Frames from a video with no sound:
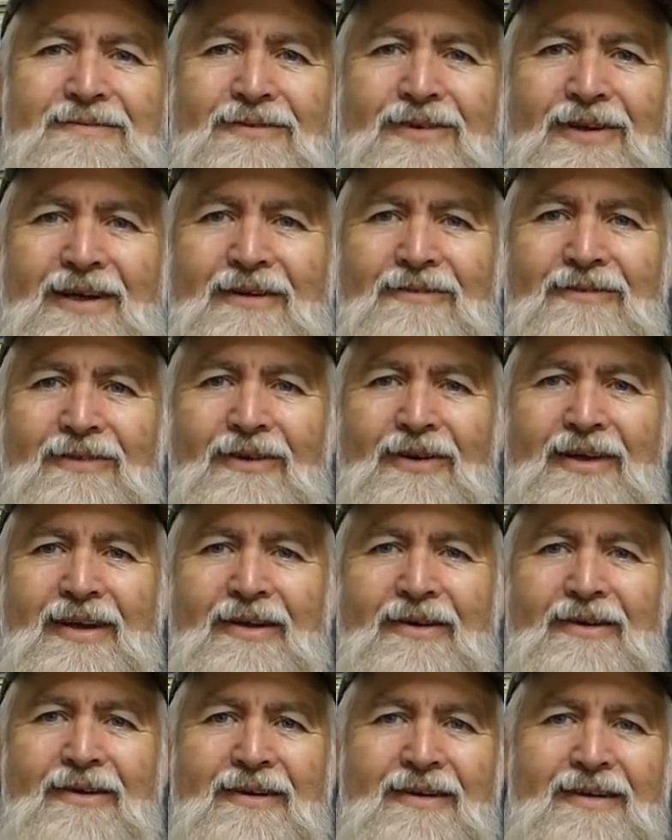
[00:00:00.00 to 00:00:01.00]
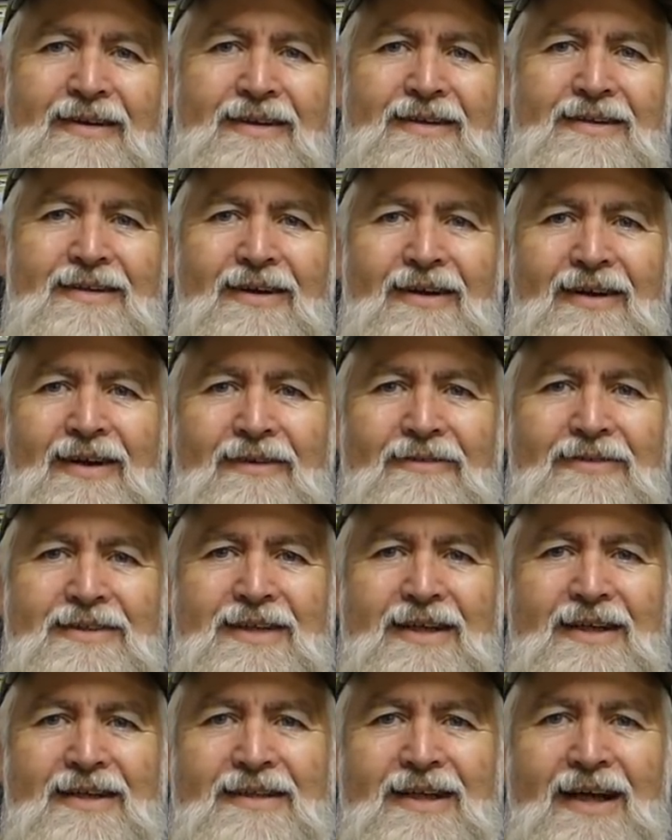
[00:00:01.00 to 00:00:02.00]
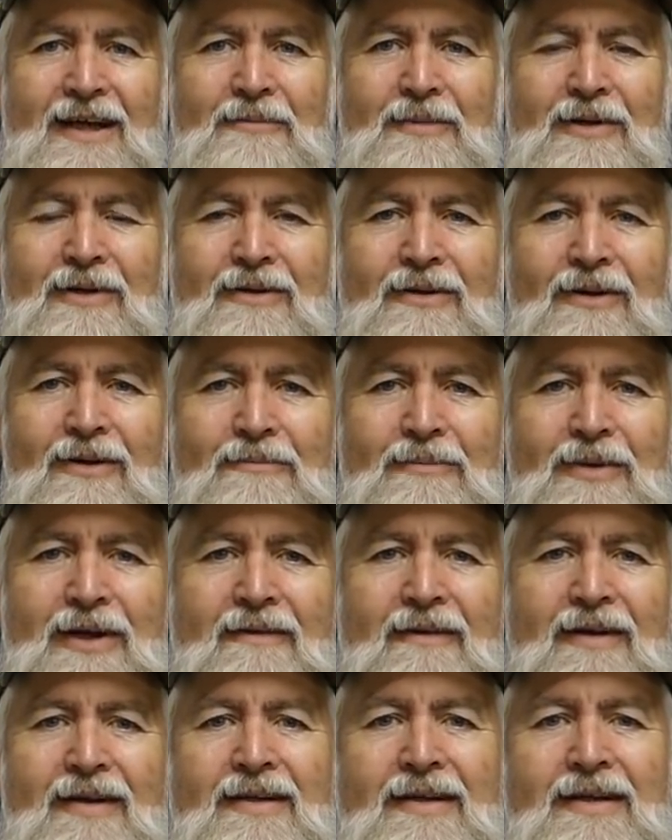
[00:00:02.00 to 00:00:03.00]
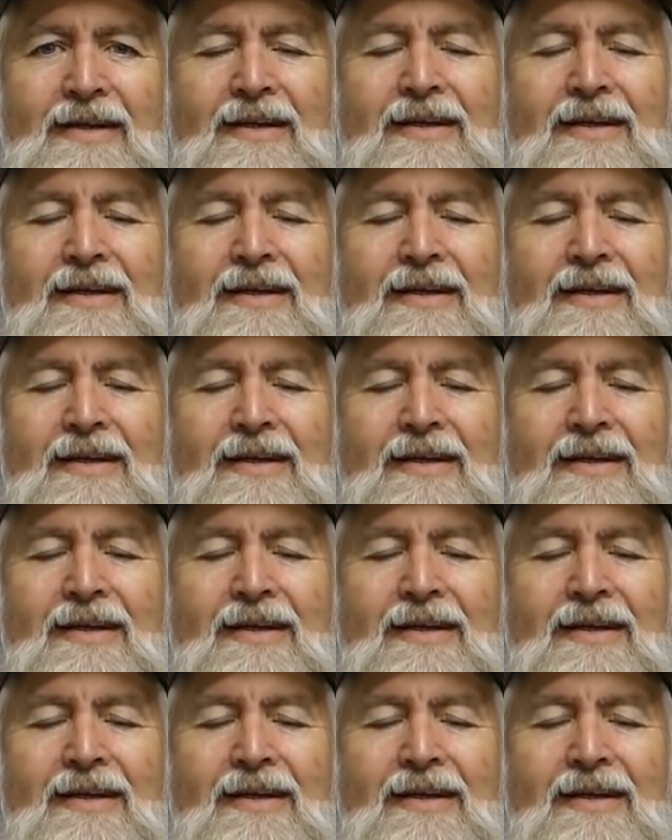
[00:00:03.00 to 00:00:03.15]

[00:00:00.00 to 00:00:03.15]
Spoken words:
whatever I do. I don't know if it's entertainment or not, but anyway.